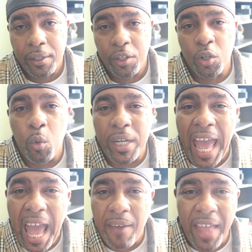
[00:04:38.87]
You don't want to
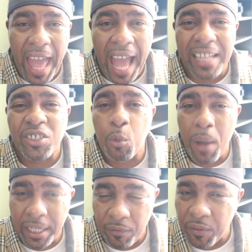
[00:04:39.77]
have to ask
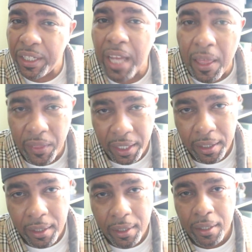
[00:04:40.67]
nobody for nothing.
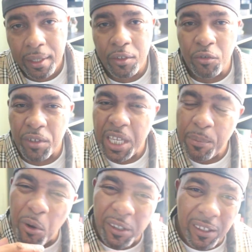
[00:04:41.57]
You
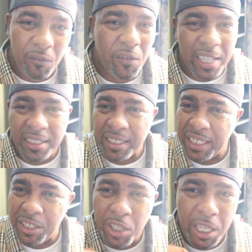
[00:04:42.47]
keep on investing
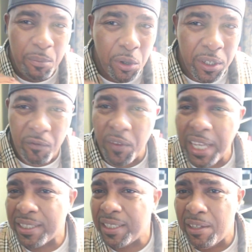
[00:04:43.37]
and you keep on
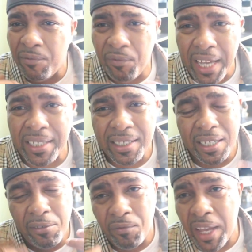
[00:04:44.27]
investing,
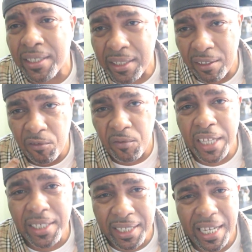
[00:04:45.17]
investing, investing,
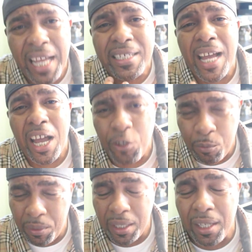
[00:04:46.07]
investing. And that's how you
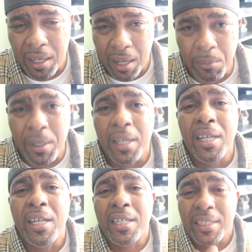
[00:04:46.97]
become
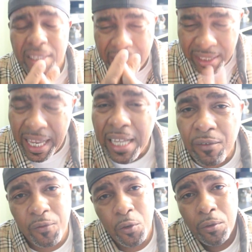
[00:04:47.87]

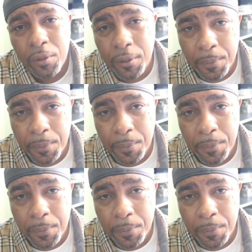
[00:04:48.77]
successful.